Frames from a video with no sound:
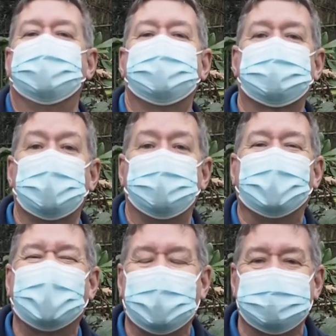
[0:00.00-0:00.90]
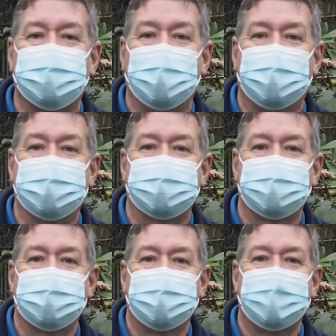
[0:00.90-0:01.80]
That's going to be caterpillars.
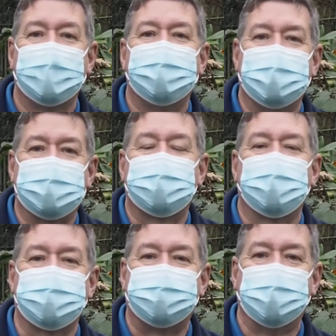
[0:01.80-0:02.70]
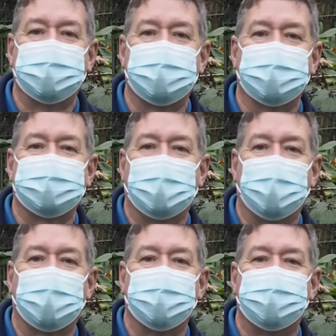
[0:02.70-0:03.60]
They're the sort of food source they're
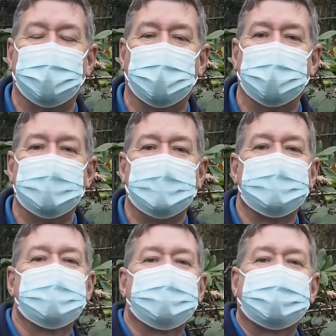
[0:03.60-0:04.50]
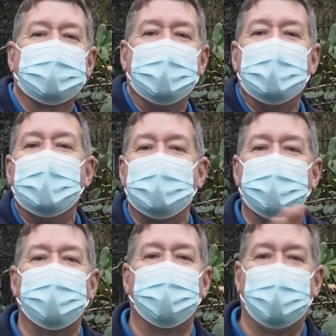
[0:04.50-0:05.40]
looking for in and
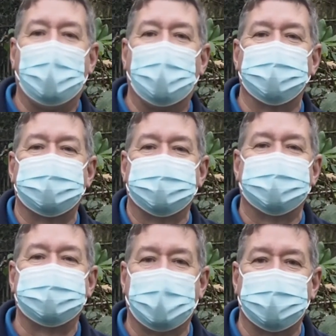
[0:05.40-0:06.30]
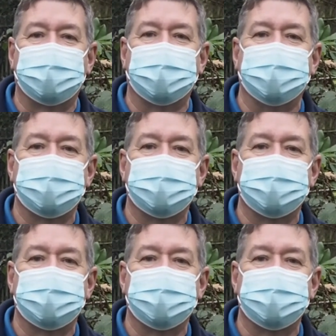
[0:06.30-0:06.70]
around the territory.